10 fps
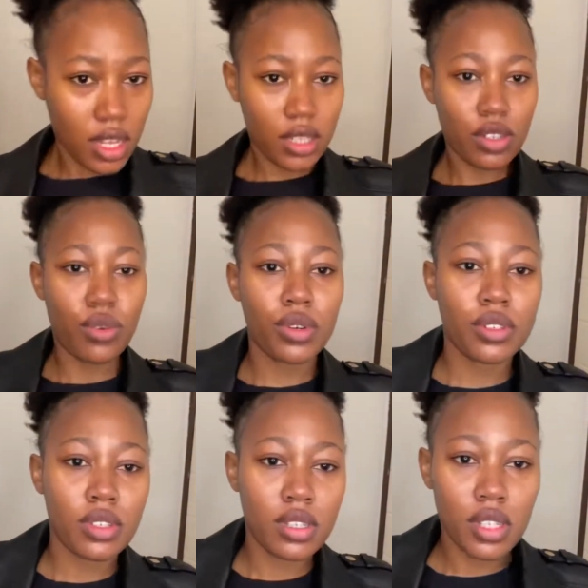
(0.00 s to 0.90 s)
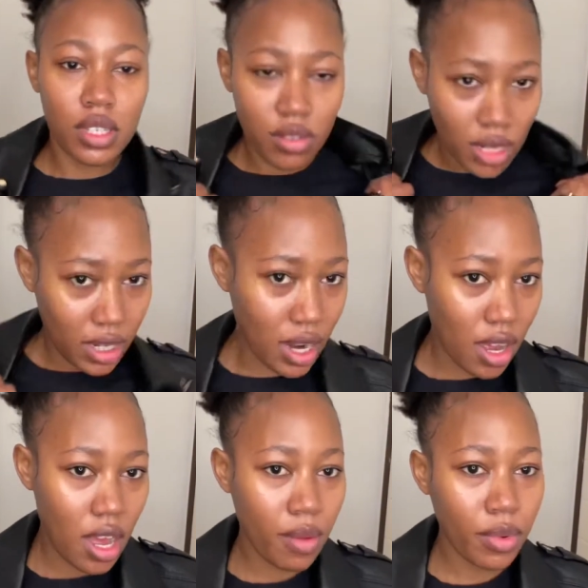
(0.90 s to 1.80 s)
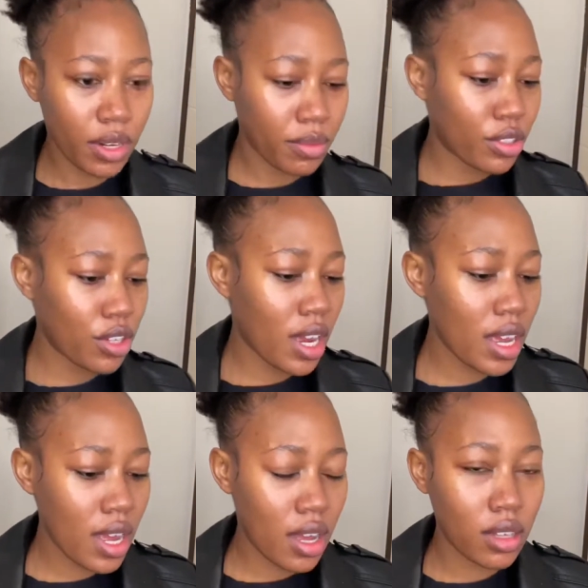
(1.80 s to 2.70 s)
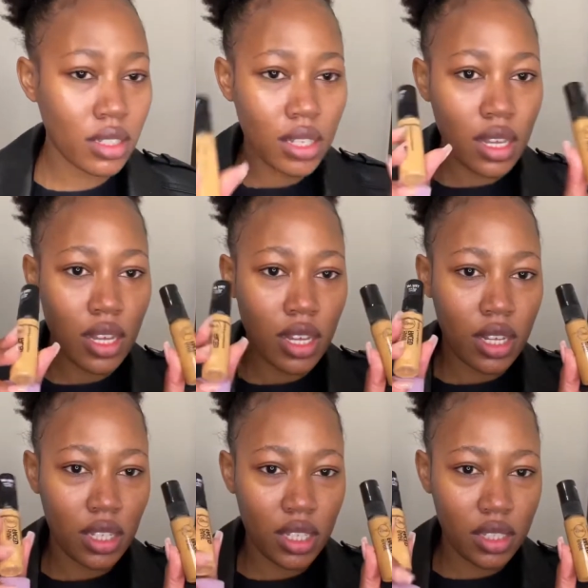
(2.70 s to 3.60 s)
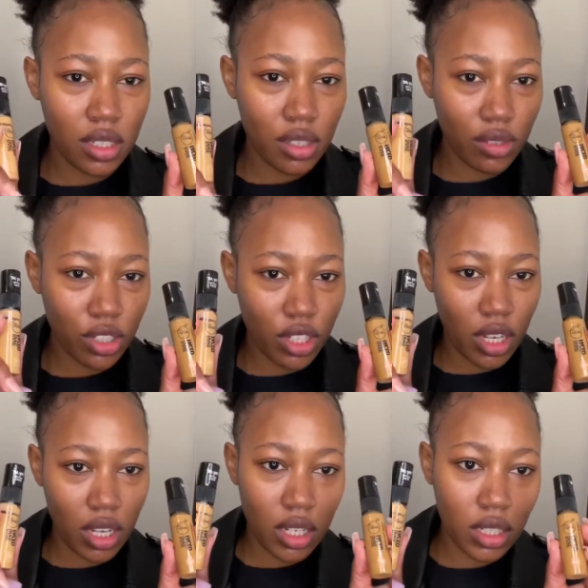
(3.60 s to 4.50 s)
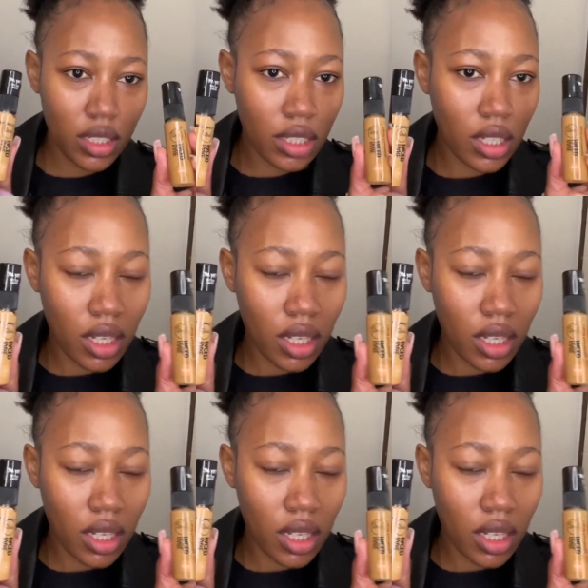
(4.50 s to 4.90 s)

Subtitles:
it's 5:45 right now. I'm gonna be trying out these two shades.